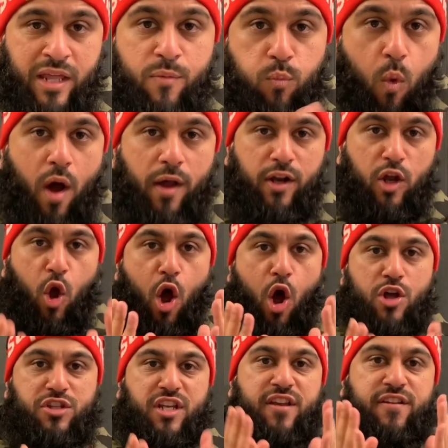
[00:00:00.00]
They want to
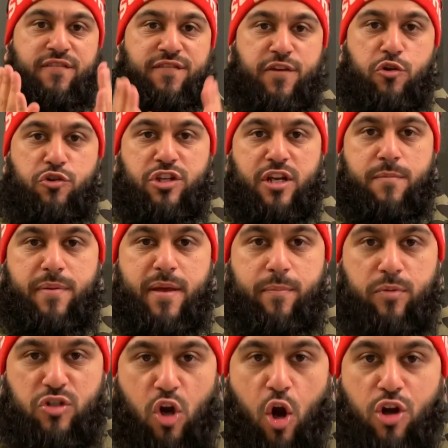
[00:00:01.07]
cause confusion in
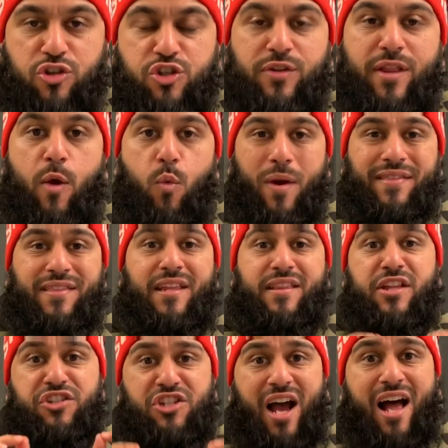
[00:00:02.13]
people's hearts so that when the
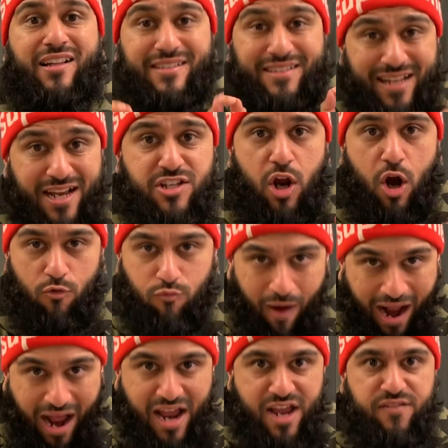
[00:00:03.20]
Dajjal does
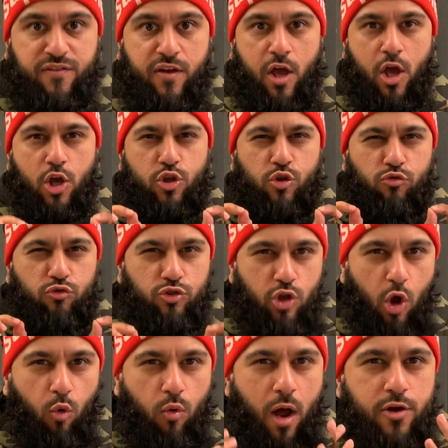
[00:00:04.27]
arrive, you
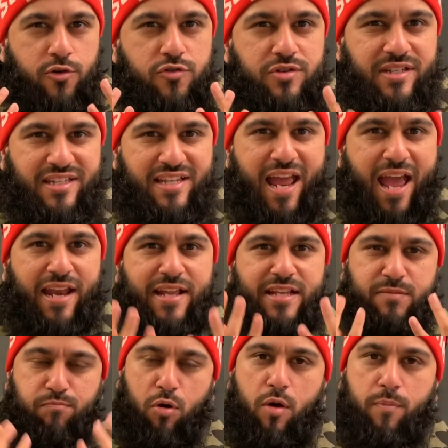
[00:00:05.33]
don't understand
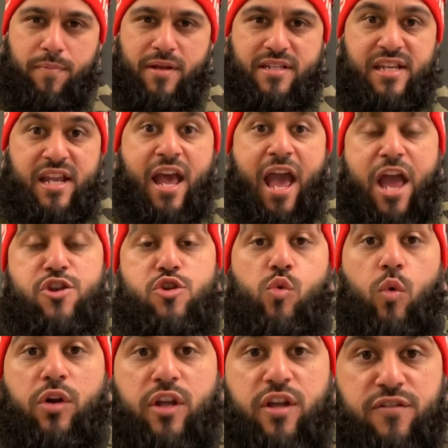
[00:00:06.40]
his purpose and
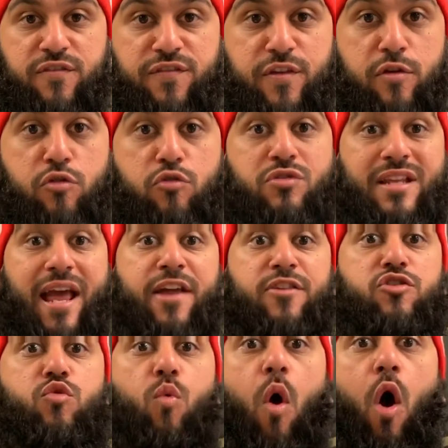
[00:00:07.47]
you are confused
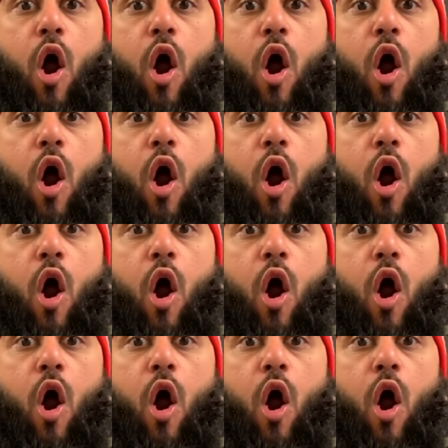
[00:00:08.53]
and you